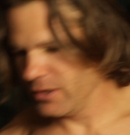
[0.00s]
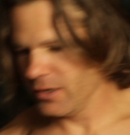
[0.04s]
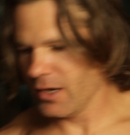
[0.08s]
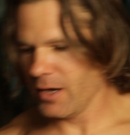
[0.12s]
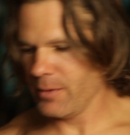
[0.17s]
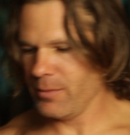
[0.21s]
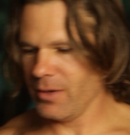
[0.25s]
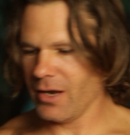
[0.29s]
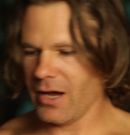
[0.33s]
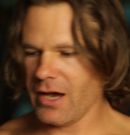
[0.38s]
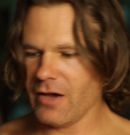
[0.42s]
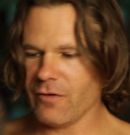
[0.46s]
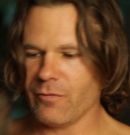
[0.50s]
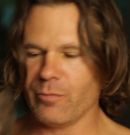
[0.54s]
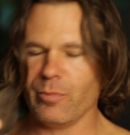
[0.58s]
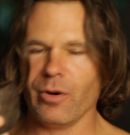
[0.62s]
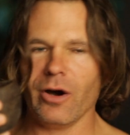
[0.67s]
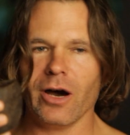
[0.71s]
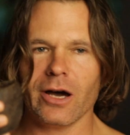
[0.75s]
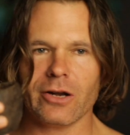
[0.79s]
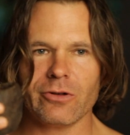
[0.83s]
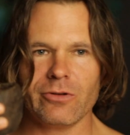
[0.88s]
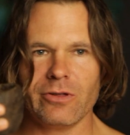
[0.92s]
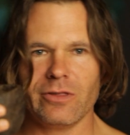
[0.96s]
I mean, I have
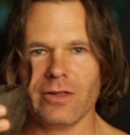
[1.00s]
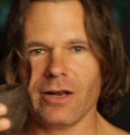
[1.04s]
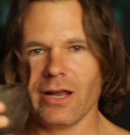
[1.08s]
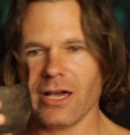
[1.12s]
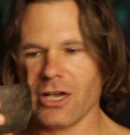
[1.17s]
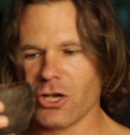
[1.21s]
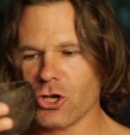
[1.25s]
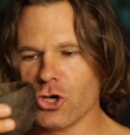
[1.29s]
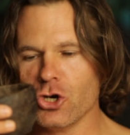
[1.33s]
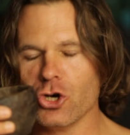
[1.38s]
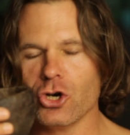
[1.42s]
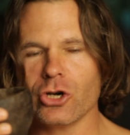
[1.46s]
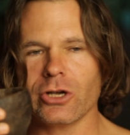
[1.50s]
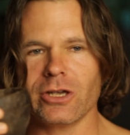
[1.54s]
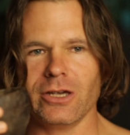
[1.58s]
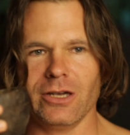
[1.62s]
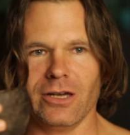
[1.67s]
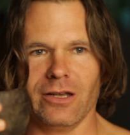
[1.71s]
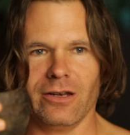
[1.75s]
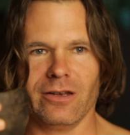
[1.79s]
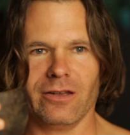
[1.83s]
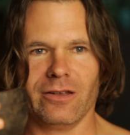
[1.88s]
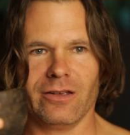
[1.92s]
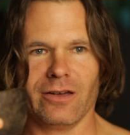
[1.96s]
pottery that I cook
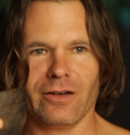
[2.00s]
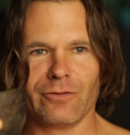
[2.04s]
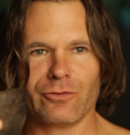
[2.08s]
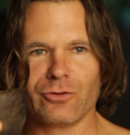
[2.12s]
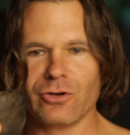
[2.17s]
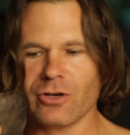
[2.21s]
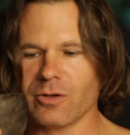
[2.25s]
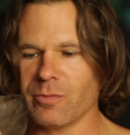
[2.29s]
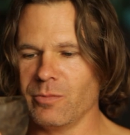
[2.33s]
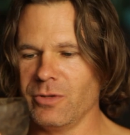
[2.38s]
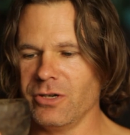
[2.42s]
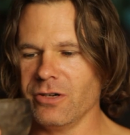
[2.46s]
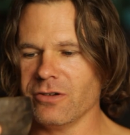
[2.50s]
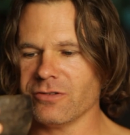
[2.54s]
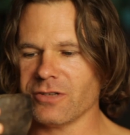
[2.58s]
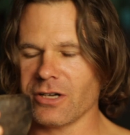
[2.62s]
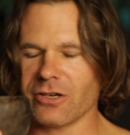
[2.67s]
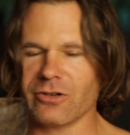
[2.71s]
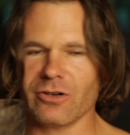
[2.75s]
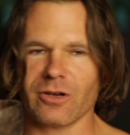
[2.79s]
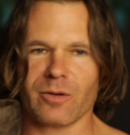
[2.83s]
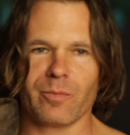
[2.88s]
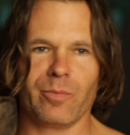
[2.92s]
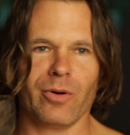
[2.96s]
in. I've cooked meals, I
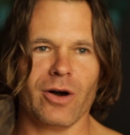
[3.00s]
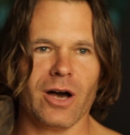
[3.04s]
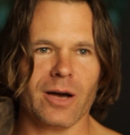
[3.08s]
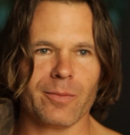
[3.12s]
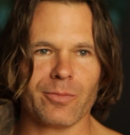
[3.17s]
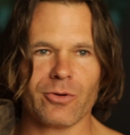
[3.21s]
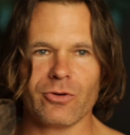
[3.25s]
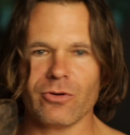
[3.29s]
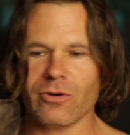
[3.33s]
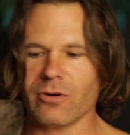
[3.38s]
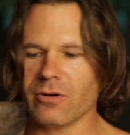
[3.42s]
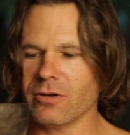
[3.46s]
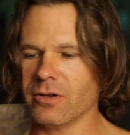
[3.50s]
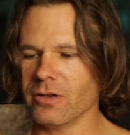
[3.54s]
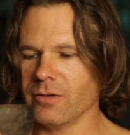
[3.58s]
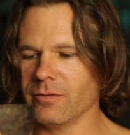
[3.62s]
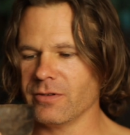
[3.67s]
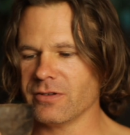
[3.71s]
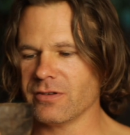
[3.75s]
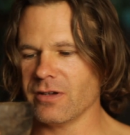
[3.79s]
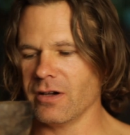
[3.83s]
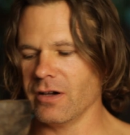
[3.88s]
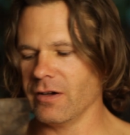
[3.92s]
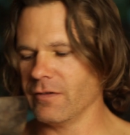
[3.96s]
cook popcorn,
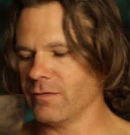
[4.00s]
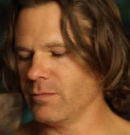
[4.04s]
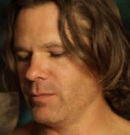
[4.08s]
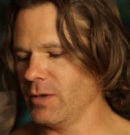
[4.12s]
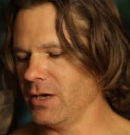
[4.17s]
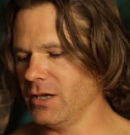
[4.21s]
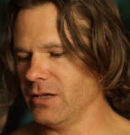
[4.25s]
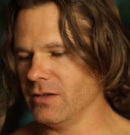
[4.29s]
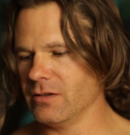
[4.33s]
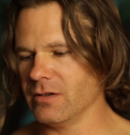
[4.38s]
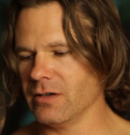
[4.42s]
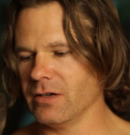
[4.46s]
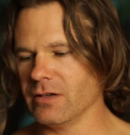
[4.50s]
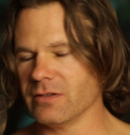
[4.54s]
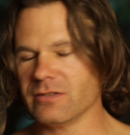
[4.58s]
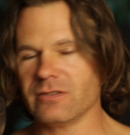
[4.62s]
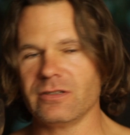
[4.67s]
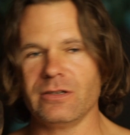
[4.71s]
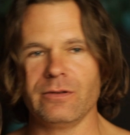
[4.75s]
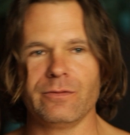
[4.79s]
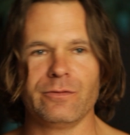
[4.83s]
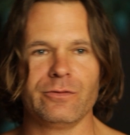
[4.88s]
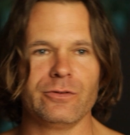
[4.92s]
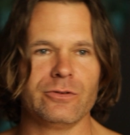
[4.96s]
I've made
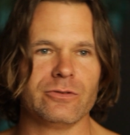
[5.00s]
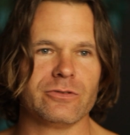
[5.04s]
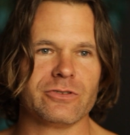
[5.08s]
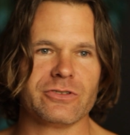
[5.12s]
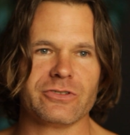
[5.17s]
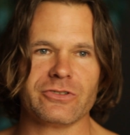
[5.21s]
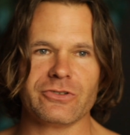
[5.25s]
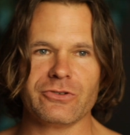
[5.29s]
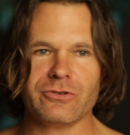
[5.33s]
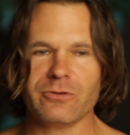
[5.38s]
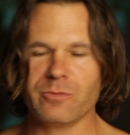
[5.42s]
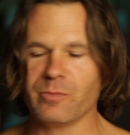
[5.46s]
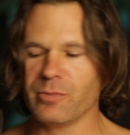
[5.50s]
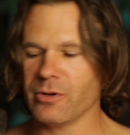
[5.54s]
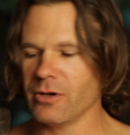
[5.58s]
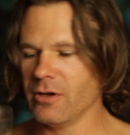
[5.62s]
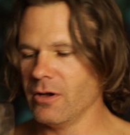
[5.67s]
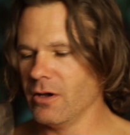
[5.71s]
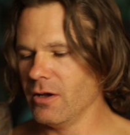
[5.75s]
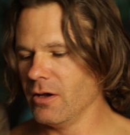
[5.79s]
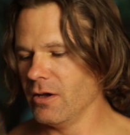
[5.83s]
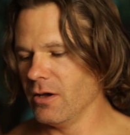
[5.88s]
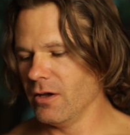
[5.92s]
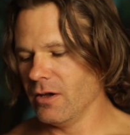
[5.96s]
seafood soup
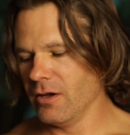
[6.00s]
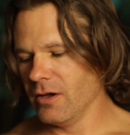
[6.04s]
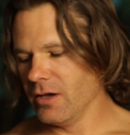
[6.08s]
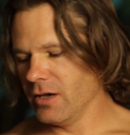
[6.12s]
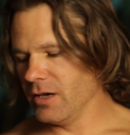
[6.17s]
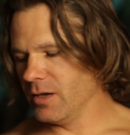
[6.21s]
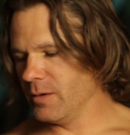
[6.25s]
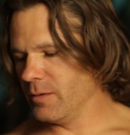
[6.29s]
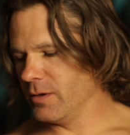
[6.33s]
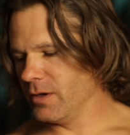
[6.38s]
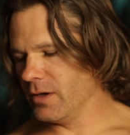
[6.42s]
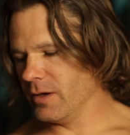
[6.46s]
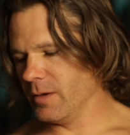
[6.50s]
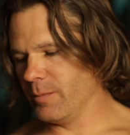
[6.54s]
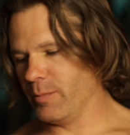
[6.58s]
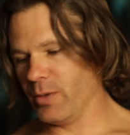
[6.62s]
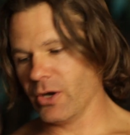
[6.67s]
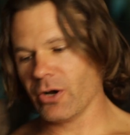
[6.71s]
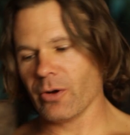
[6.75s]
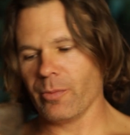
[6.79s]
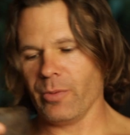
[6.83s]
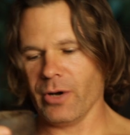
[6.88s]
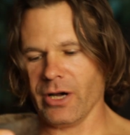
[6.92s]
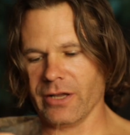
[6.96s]
in a
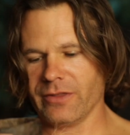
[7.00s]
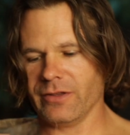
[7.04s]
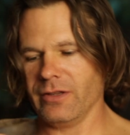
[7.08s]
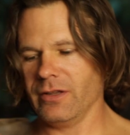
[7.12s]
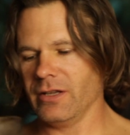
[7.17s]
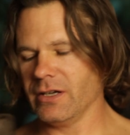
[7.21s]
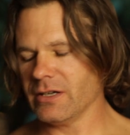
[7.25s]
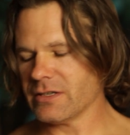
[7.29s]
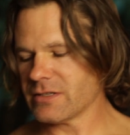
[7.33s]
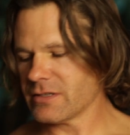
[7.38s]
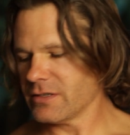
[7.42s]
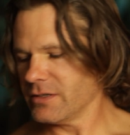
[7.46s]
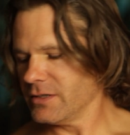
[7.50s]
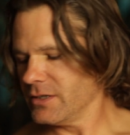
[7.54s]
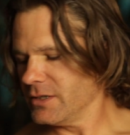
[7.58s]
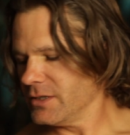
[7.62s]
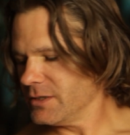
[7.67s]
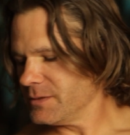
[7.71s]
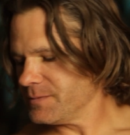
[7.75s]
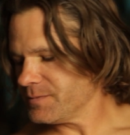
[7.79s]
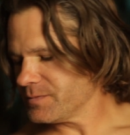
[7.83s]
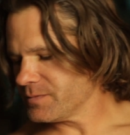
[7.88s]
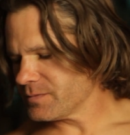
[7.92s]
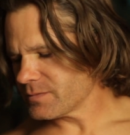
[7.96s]
bigger pot than this.
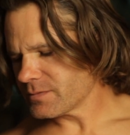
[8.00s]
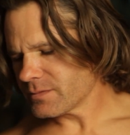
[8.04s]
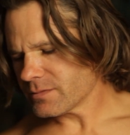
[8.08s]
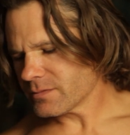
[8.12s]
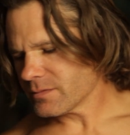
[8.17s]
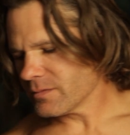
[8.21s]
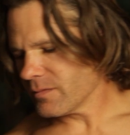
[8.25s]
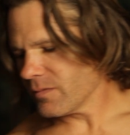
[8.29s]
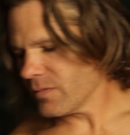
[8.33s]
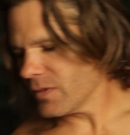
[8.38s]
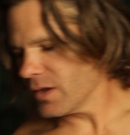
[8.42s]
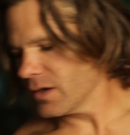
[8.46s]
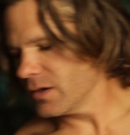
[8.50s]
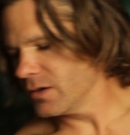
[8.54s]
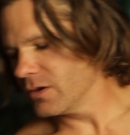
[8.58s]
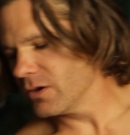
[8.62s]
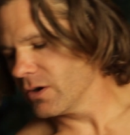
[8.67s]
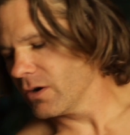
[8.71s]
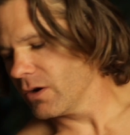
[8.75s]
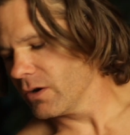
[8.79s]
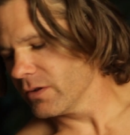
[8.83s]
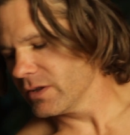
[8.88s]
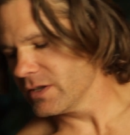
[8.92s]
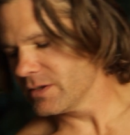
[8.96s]
You know,
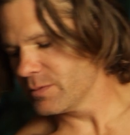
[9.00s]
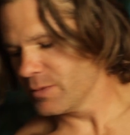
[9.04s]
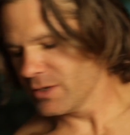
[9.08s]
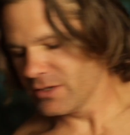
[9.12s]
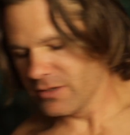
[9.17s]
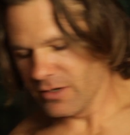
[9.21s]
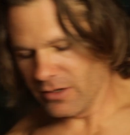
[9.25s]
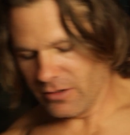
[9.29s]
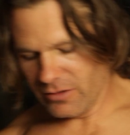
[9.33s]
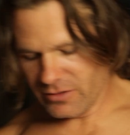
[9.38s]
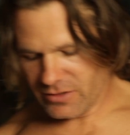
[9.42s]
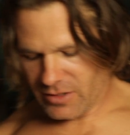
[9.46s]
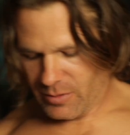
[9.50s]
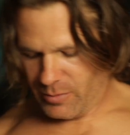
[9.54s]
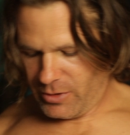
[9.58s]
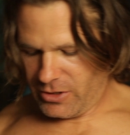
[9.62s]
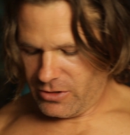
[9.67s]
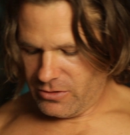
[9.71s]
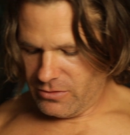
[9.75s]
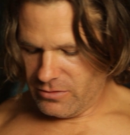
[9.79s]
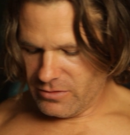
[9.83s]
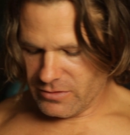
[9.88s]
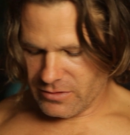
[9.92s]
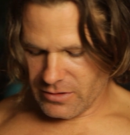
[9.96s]
all these materials can be
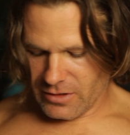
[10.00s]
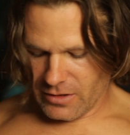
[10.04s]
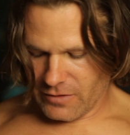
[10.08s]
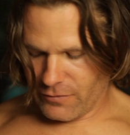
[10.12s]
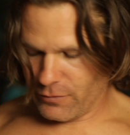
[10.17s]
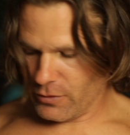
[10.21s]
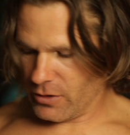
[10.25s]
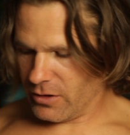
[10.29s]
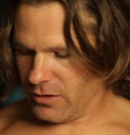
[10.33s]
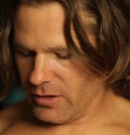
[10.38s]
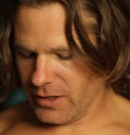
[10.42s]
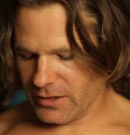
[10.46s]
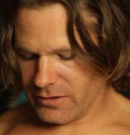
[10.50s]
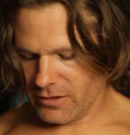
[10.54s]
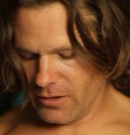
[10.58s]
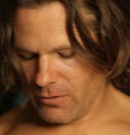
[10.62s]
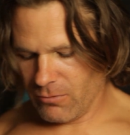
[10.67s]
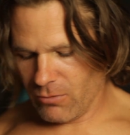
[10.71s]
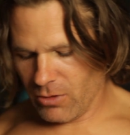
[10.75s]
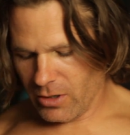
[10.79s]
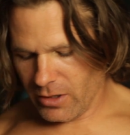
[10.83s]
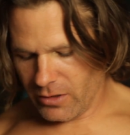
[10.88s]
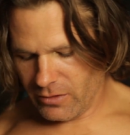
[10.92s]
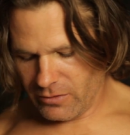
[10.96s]
used for collecting
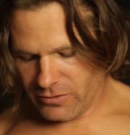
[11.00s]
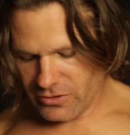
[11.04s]
water.